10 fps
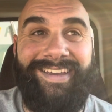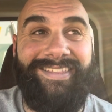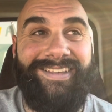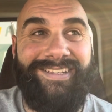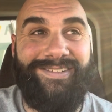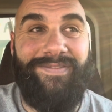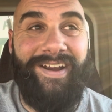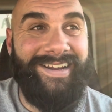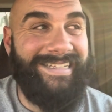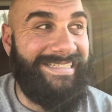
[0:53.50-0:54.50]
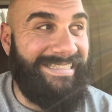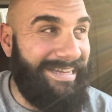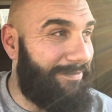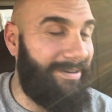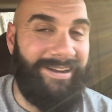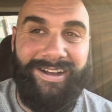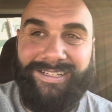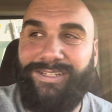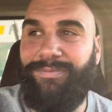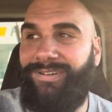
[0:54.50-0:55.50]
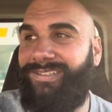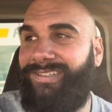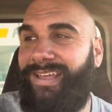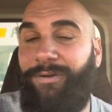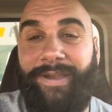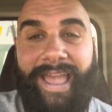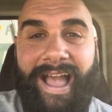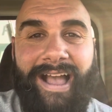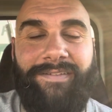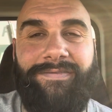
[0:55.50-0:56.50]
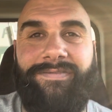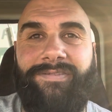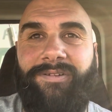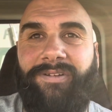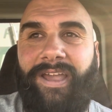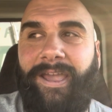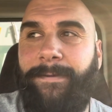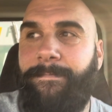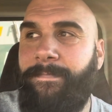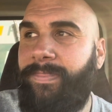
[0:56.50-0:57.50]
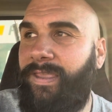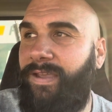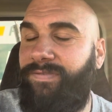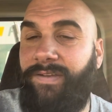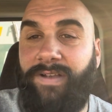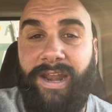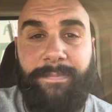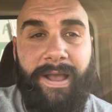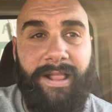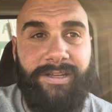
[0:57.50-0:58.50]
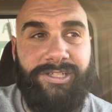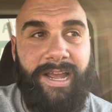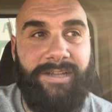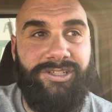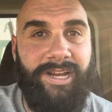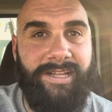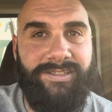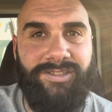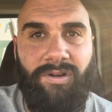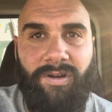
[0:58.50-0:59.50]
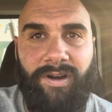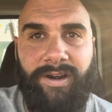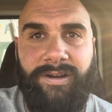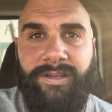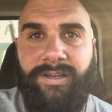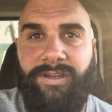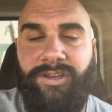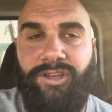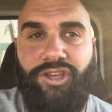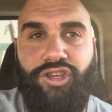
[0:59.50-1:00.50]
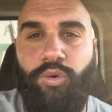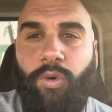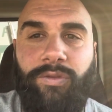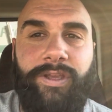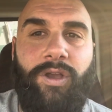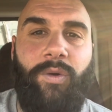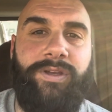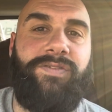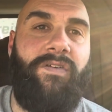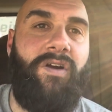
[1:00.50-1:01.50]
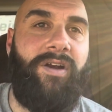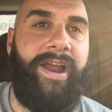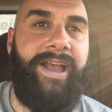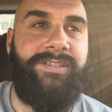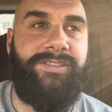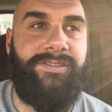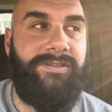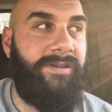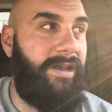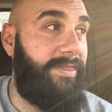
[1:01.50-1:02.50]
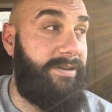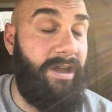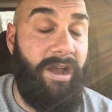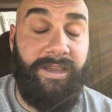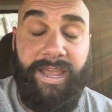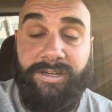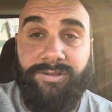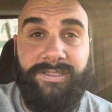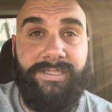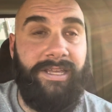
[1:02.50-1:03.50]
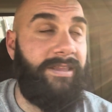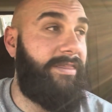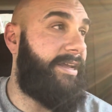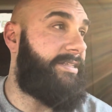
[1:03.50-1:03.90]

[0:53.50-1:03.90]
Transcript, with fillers: in these various different customers that we have, okay? if they've got a pallet jack, chances are you only go as far as uh, the dock entrance and then they